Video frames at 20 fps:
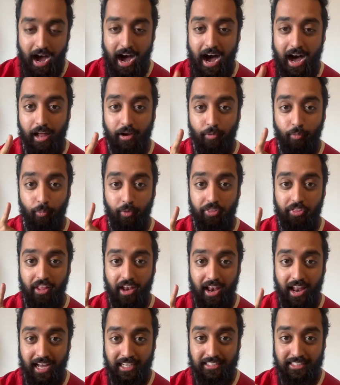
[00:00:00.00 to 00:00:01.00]
And with the
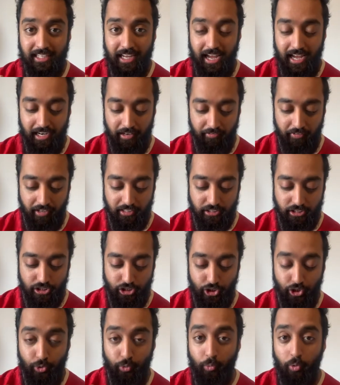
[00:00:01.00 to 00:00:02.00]
last air defense,
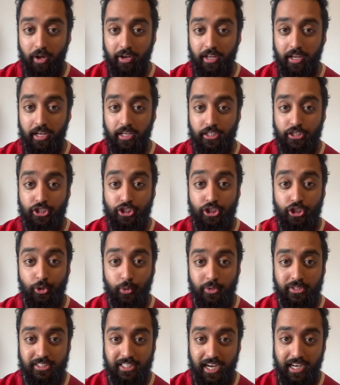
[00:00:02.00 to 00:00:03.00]
you want to
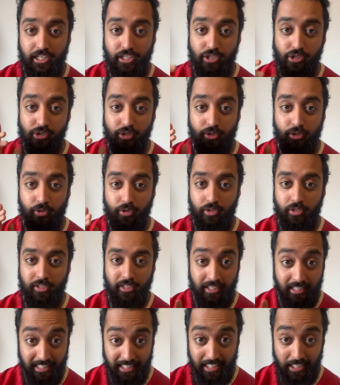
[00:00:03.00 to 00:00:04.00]
suicide your
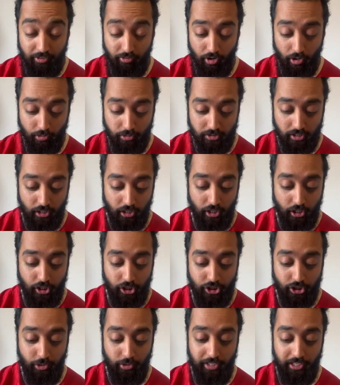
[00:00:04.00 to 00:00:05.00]
heroes
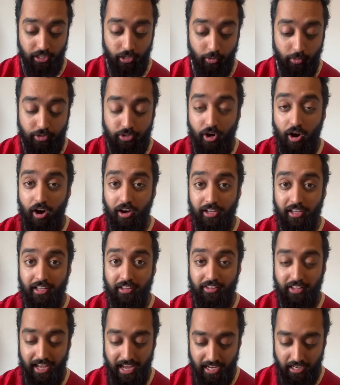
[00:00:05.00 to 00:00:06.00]
so they go
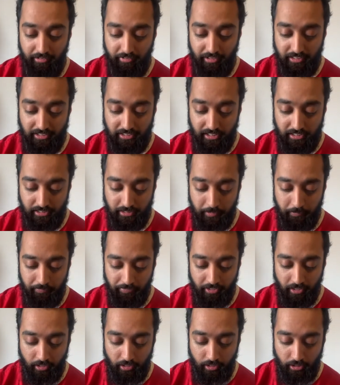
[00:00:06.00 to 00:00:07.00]
target the air defenses.
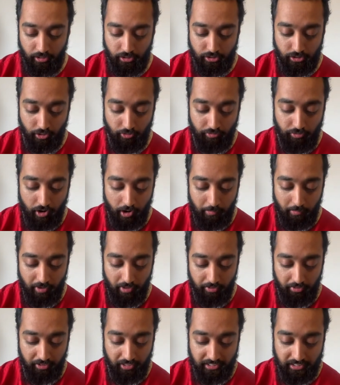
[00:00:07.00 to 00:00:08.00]
So
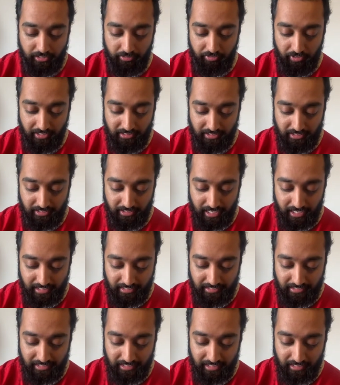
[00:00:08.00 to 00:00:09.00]
from these defenses, I
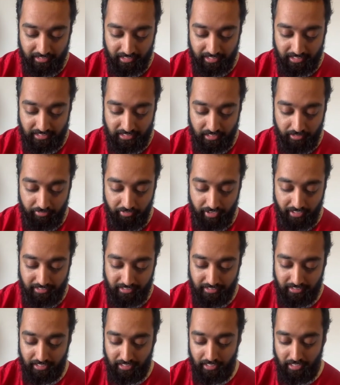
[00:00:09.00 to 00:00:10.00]
can see this
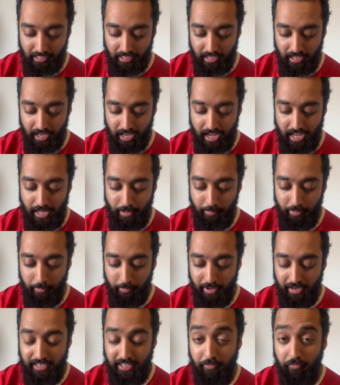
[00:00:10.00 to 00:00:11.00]
defense, it'd be a
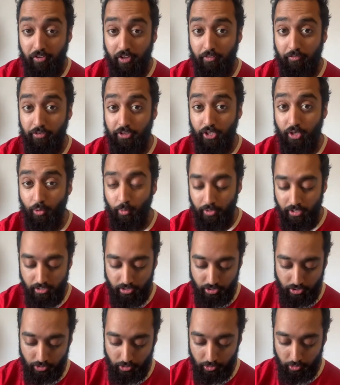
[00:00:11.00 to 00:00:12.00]
bit difficult for the
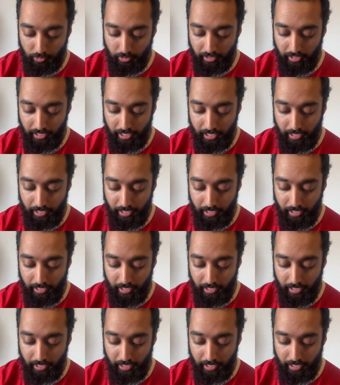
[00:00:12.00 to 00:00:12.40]
Queen to